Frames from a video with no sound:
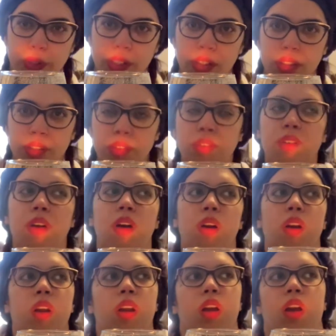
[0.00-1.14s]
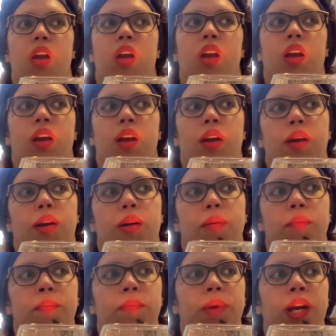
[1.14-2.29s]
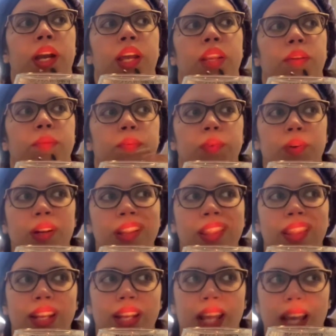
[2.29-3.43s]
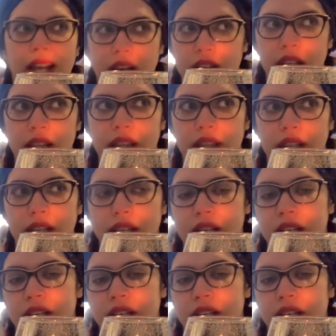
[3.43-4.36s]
you. But more than anything,